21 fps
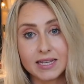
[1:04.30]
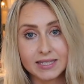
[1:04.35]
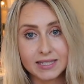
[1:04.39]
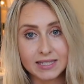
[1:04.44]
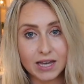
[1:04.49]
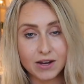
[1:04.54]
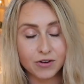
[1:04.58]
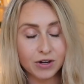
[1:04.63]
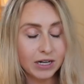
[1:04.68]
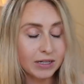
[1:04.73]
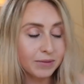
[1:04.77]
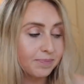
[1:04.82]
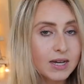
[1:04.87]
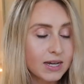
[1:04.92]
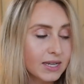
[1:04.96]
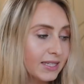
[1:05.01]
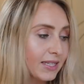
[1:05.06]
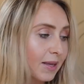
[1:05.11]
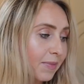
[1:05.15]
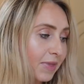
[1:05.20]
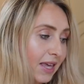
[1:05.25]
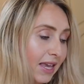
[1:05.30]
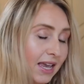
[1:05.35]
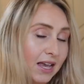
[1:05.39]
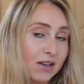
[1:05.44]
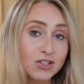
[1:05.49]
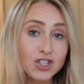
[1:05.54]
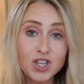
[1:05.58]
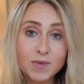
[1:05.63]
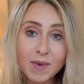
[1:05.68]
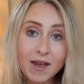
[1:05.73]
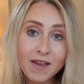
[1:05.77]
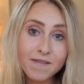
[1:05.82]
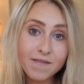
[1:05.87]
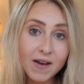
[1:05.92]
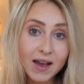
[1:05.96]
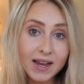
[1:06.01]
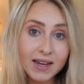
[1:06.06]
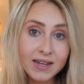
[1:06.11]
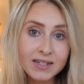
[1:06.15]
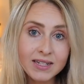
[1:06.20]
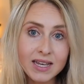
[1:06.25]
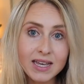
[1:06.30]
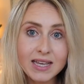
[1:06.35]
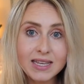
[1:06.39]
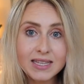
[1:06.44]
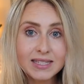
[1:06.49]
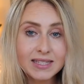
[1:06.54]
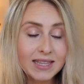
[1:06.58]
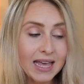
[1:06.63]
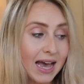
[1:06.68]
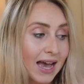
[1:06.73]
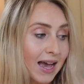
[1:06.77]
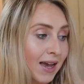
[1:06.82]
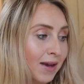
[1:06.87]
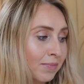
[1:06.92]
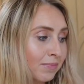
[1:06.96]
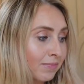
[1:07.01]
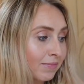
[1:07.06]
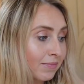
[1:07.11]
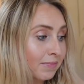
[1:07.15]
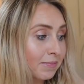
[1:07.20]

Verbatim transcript: etc. Something else you might find is that